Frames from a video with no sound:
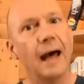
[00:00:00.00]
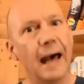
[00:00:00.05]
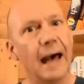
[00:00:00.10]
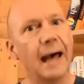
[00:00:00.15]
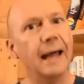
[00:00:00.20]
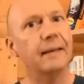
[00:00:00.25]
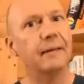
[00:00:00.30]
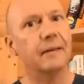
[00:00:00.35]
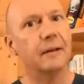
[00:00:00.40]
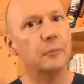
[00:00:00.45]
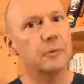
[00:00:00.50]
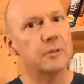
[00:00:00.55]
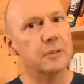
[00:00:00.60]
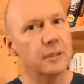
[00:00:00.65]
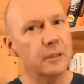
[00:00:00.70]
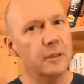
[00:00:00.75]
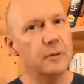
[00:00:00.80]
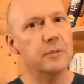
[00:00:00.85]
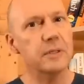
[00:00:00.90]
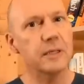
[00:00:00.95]
and it was
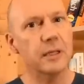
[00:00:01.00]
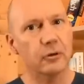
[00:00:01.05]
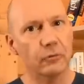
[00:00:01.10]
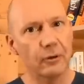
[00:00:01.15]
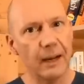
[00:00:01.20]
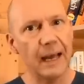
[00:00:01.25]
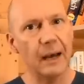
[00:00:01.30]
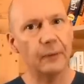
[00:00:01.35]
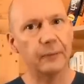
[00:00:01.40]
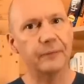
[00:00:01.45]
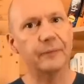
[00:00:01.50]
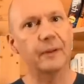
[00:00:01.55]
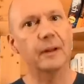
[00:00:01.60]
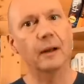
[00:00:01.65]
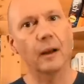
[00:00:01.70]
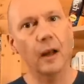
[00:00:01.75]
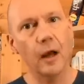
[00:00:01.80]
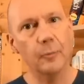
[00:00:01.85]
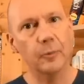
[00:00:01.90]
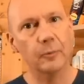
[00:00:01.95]
losing ground in the
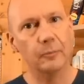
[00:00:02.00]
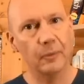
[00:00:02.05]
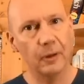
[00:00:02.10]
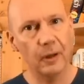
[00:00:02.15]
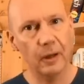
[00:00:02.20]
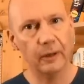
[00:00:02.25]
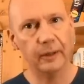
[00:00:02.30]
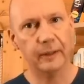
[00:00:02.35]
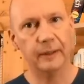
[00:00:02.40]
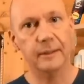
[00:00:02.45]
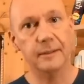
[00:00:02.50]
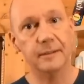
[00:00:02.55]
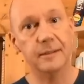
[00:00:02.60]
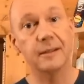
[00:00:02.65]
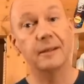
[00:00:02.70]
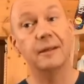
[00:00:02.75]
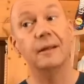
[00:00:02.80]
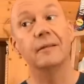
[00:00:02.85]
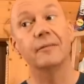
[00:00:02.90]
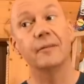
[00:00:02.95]
global markets
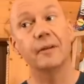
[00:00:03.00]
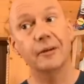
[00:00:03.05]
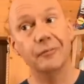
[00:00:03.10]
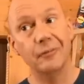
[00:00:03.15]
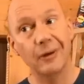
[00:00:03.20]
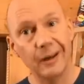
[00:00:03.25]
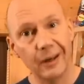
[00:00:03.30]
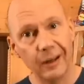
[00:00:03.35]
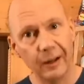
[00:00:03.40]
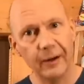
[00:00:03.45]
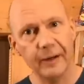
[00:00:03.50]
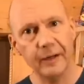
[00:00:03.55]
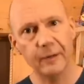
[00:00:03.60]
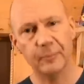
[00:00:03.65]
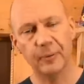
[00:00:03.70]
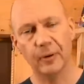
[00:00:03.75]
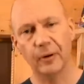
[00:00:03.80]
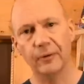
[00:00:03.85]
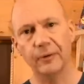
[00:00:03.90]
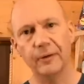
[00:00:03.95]
that it relied
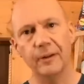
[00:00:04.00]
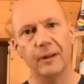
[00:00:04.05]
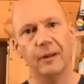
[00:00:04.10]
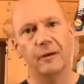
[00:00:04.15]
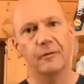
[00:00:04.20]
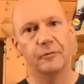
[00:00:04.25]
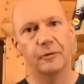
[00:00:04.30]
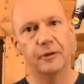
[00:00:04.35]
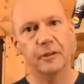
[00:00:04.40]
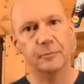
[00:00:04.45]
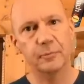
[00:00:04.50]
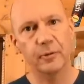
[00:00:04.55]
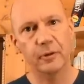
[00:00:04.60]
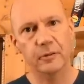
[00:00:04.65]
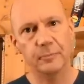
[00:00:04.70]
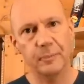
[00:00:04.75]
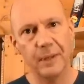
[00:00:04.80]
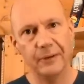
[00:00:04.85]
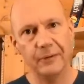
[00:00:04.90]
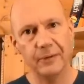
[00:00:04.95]
upon for its
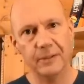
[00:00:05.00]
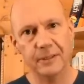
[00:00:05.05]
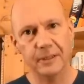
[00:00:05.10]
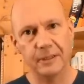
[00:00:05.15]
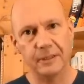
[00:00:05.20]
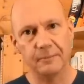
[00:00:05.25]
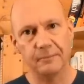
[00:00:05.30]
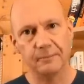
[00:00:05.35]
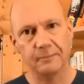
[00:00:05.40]
prosperity.